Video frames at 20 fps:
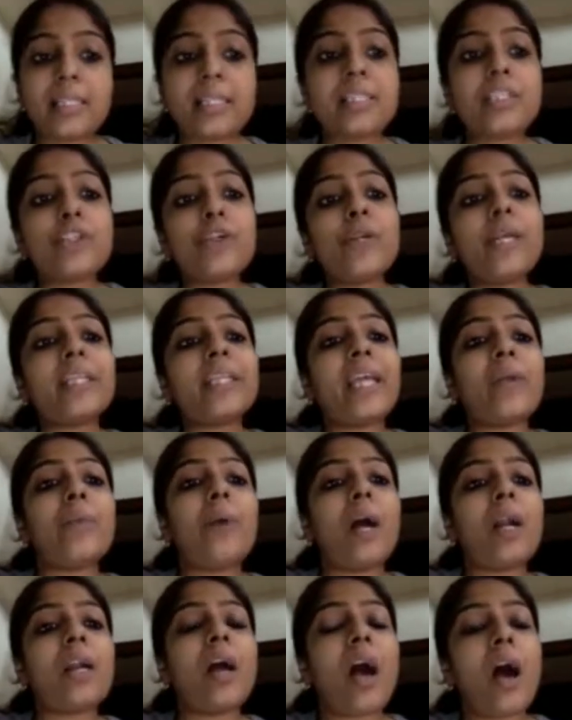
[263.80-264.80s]
Like this is
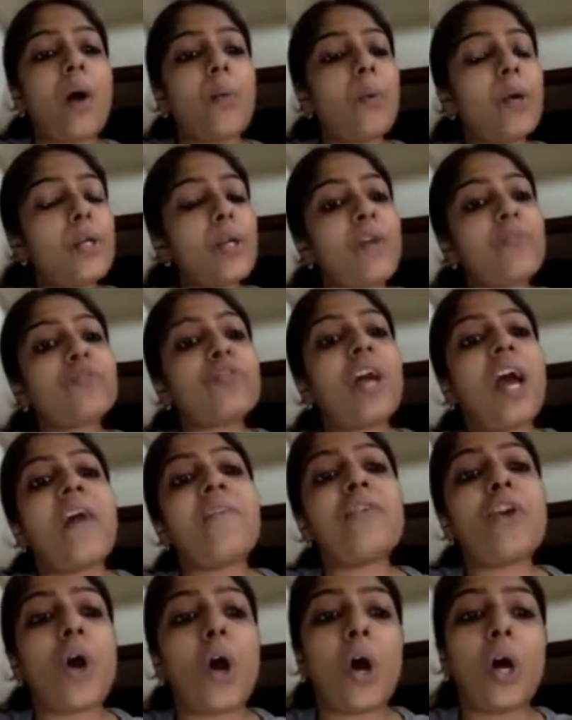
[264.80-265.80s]
during that 1 hour,
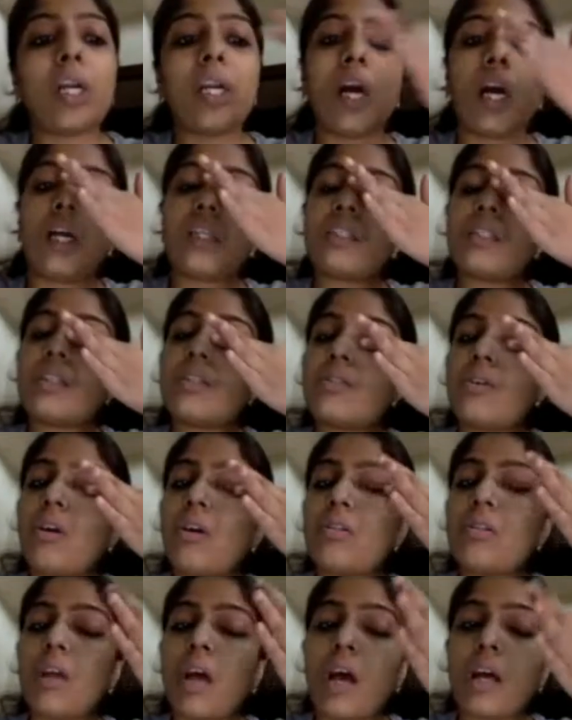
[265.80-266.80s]
you have to have your own
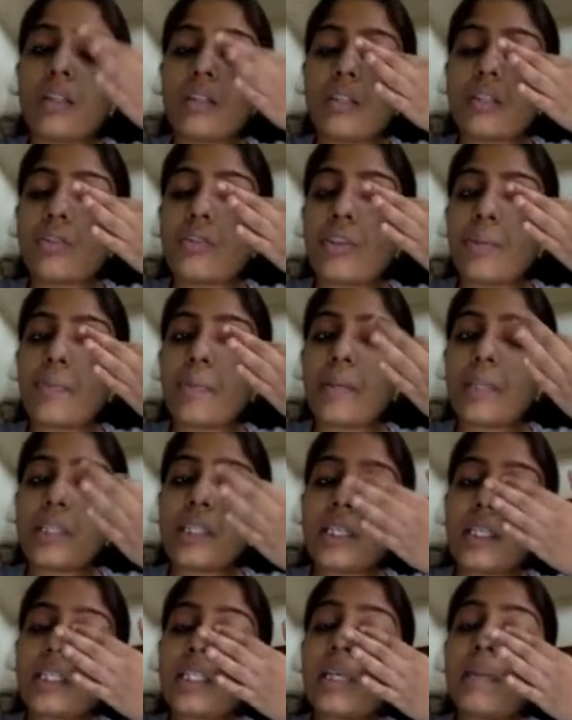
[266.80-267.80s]
answers on the answer
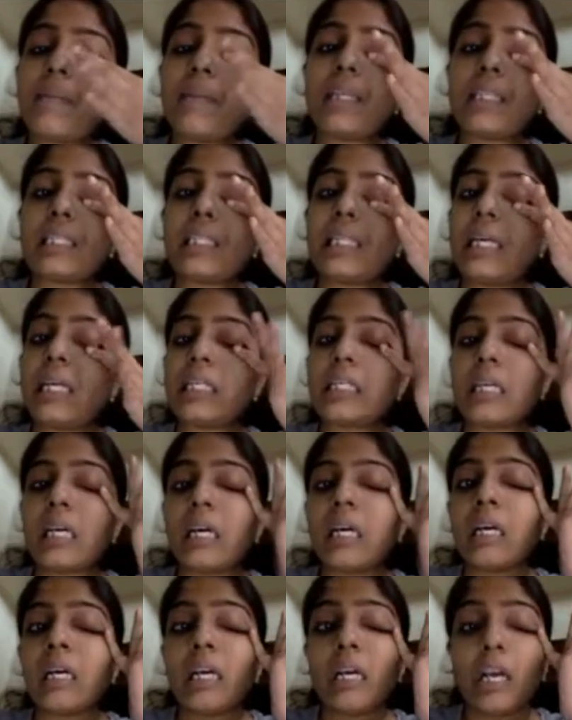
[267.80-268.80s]
script. 60 minutes
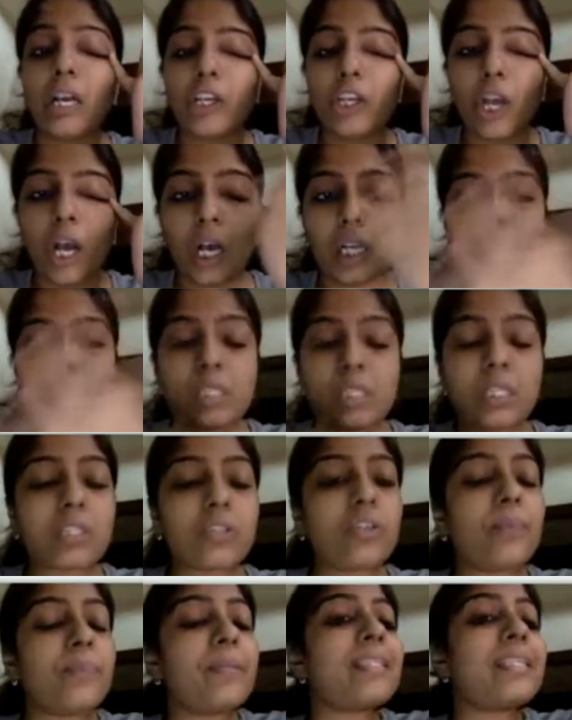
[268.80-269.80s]
later, your
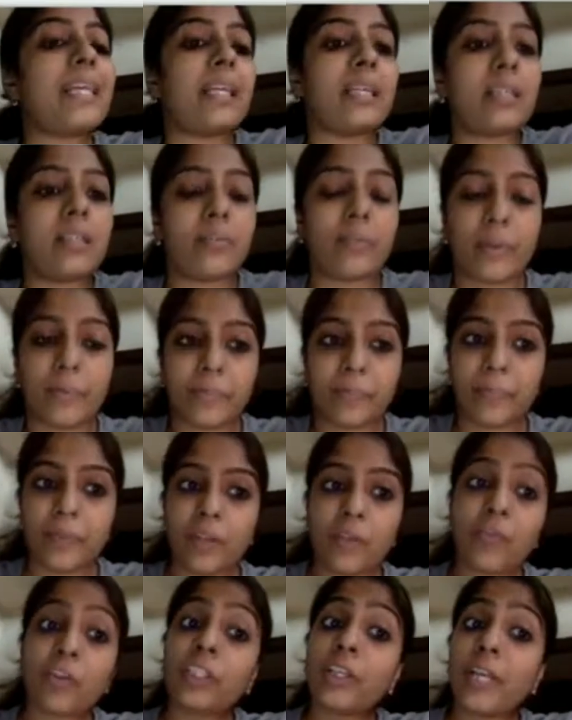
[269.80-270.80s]
answer script is taken
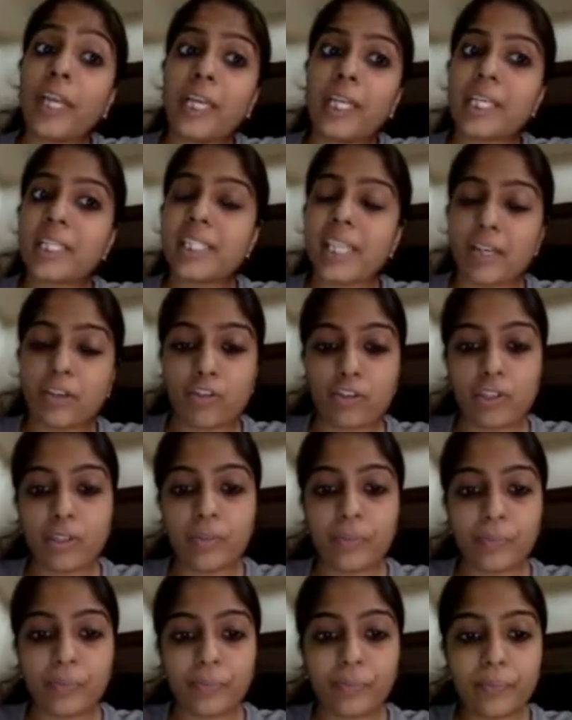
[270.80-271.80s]
away for the reading
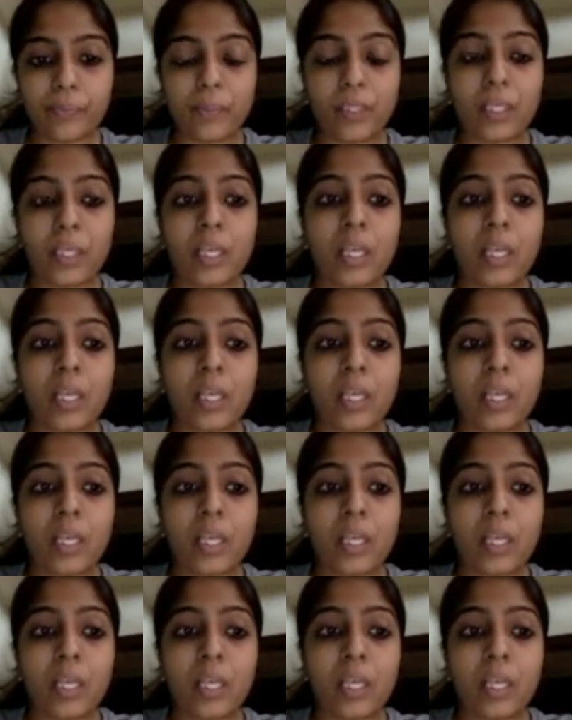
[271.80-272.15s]
section.